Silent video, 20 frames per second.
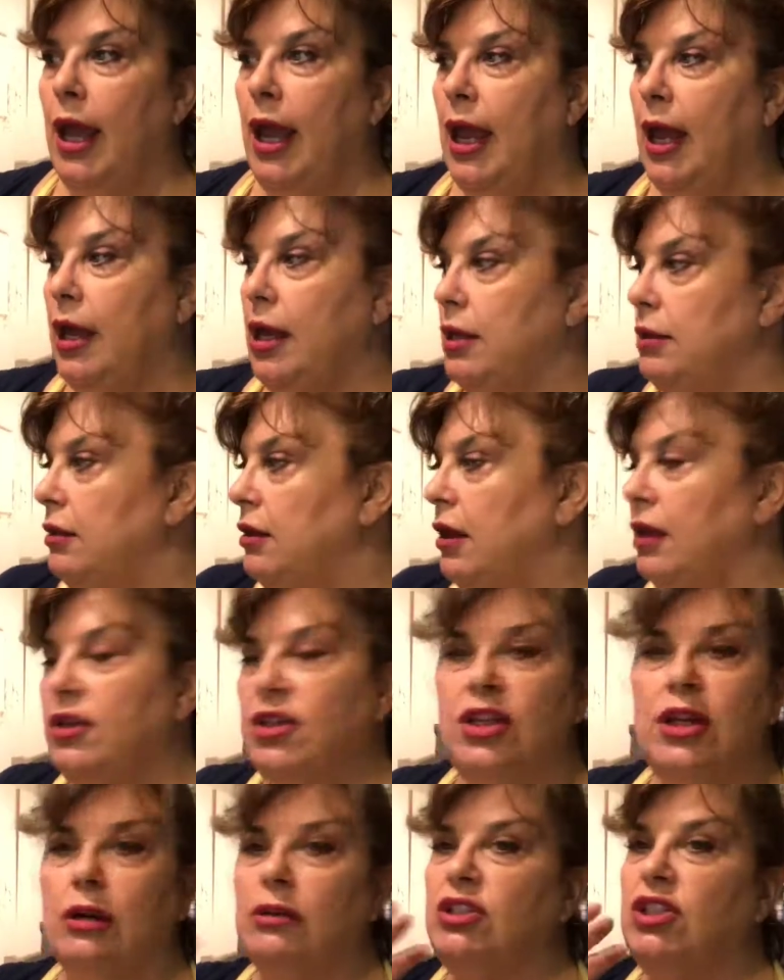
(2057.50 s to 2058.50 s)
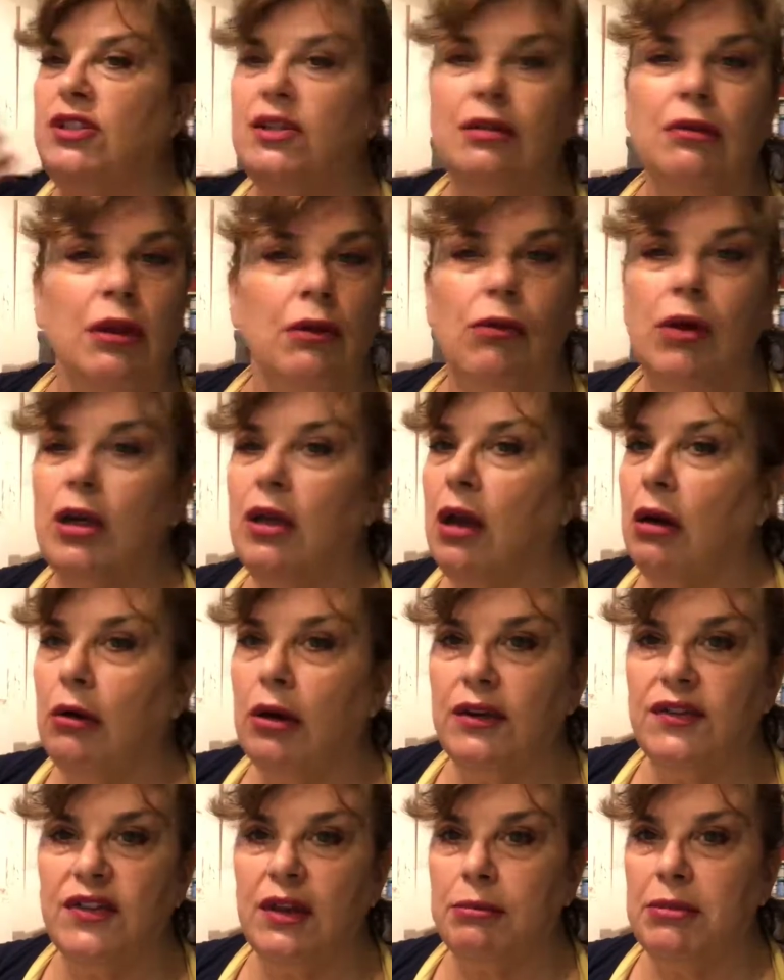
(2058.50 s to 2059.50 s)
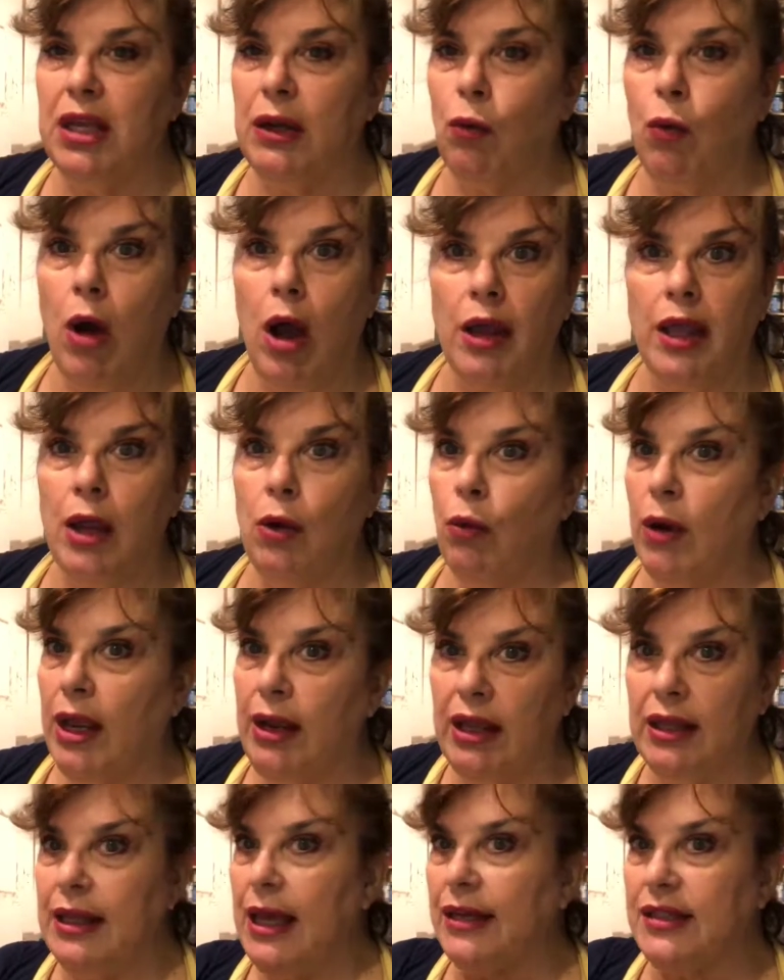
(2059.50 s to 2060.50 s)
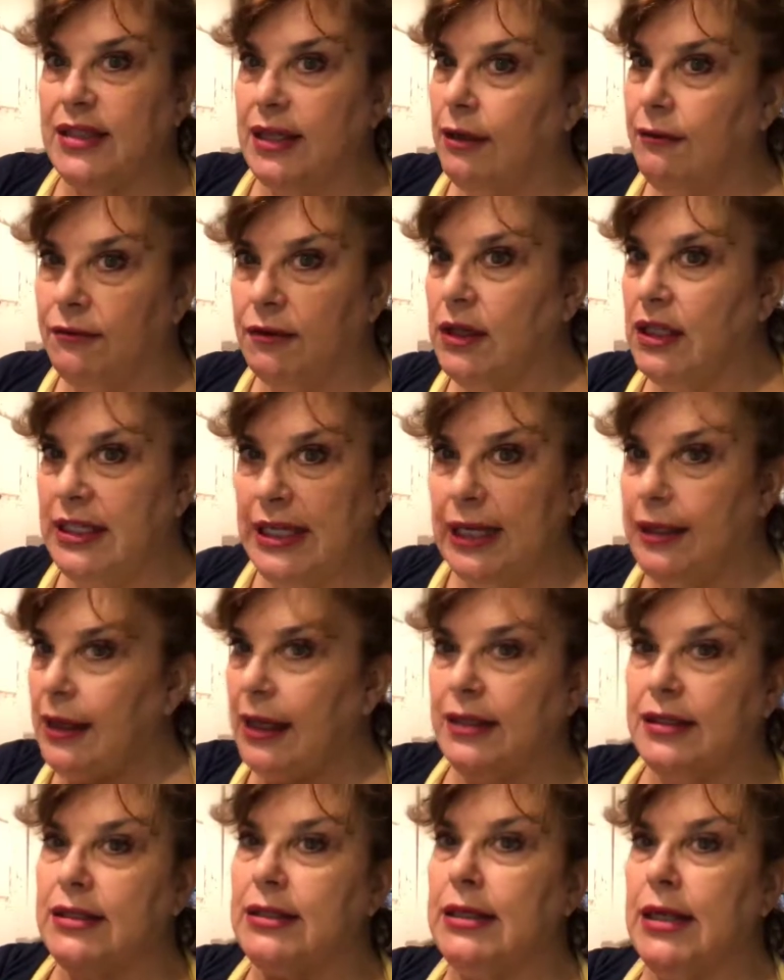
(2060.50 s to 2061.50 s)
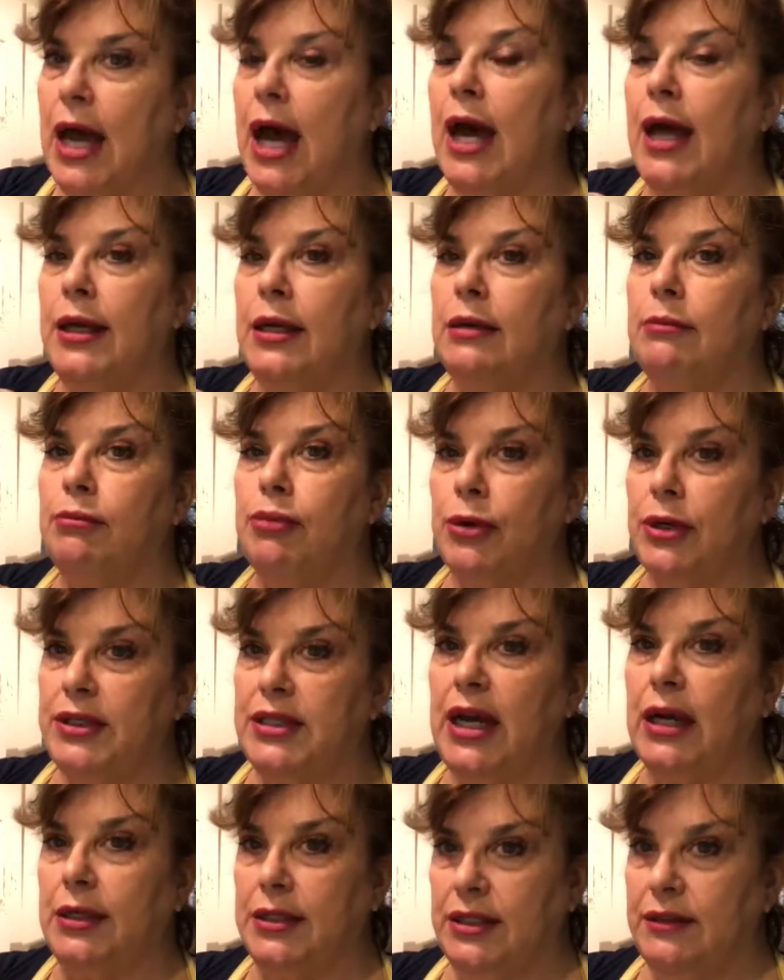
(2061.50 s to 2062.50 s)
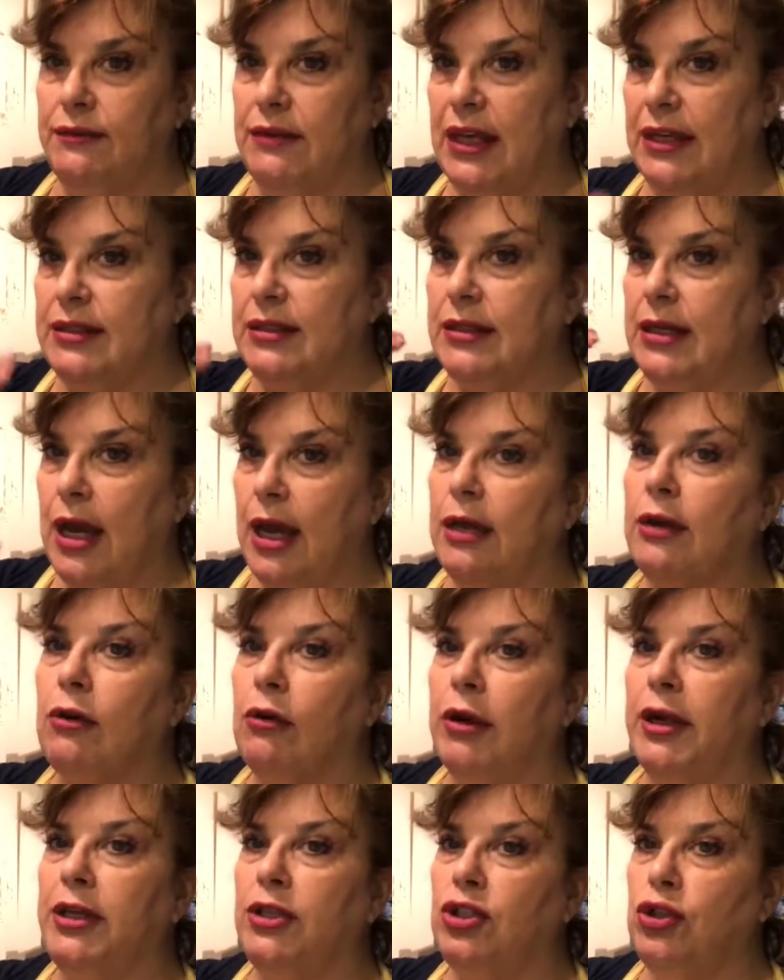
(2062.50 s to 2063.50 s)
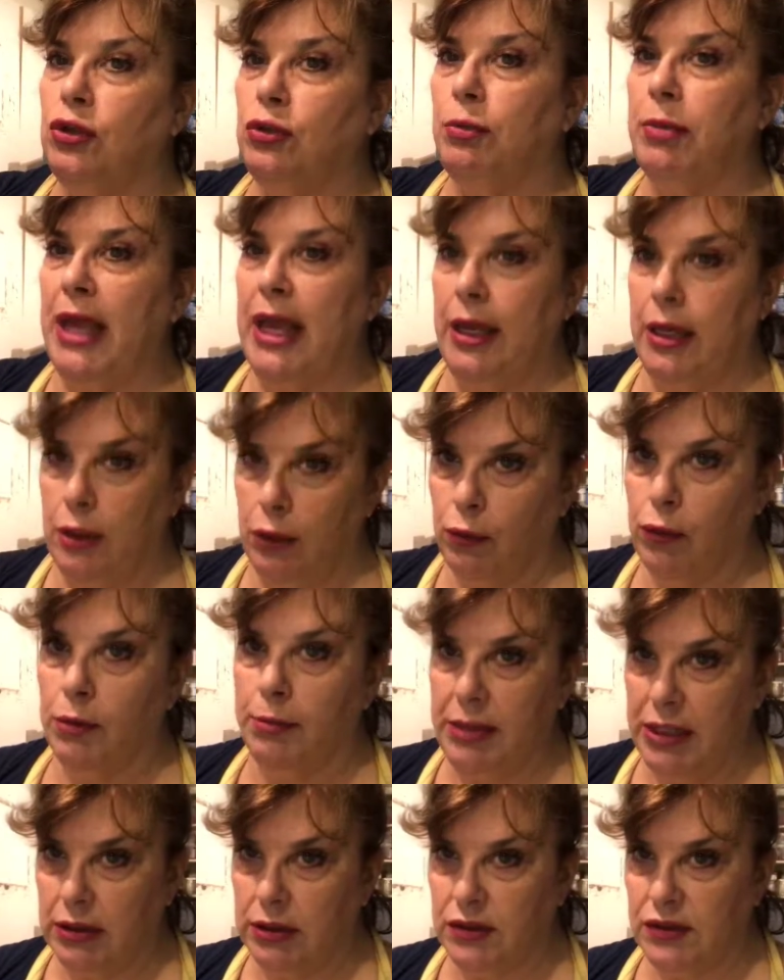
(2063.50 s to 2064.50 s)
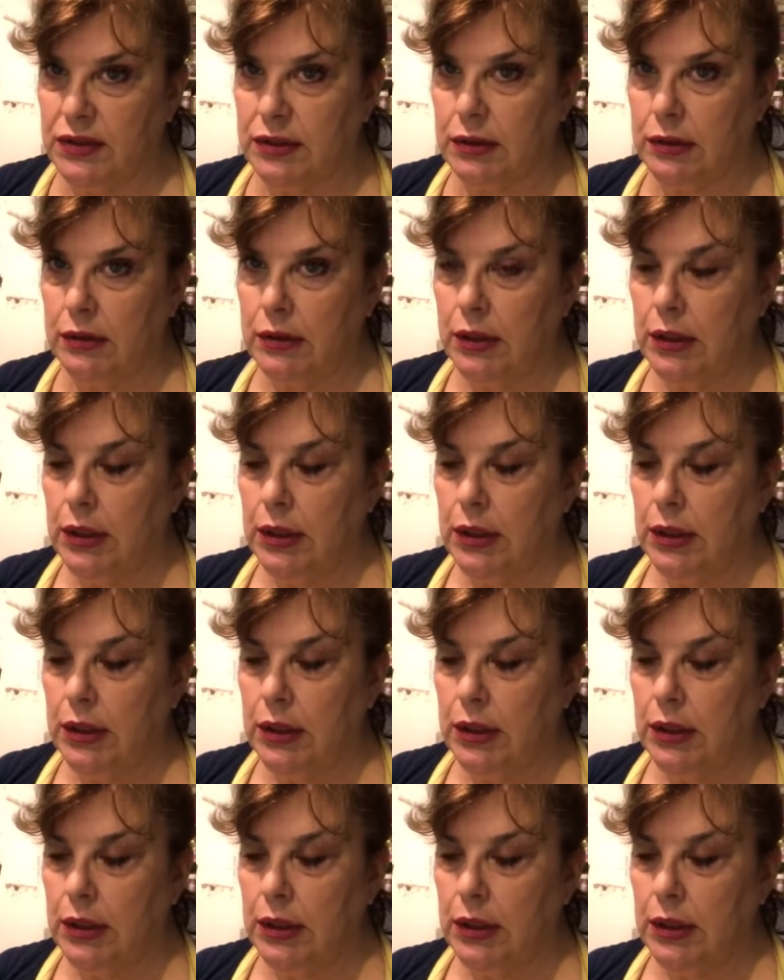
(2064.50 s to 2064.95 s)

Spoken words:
and, you know, just doing one coat of something, walking away, and that's it for the day. That's not productive. That's not going to pay your bills.